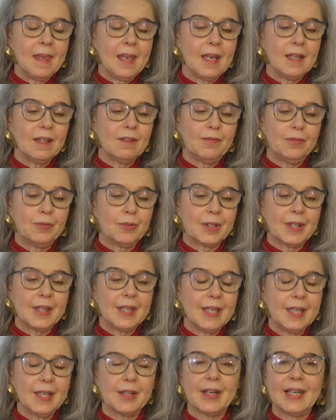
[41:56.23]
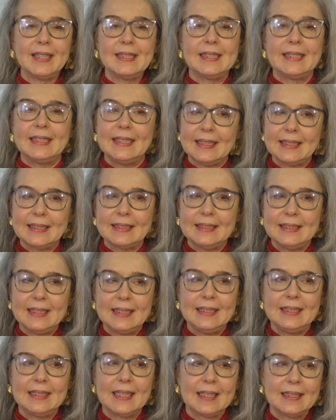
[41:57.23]
in the 4th year, I still
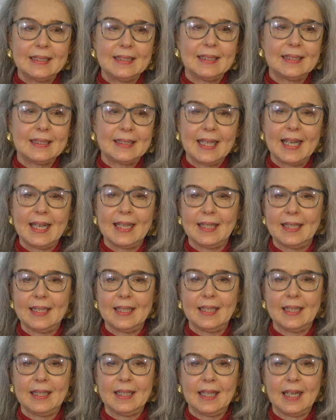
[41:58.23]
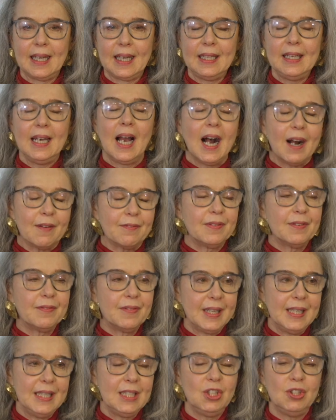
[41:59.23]
didn't understand enough of
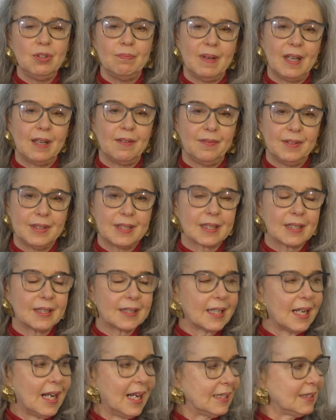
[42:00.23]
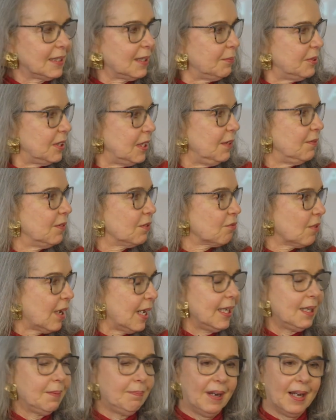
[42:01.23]
the Hindu metaphysical concepts to even
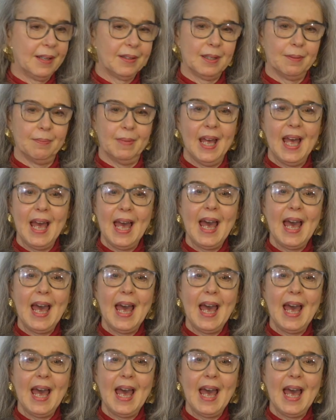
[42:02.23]
write about them.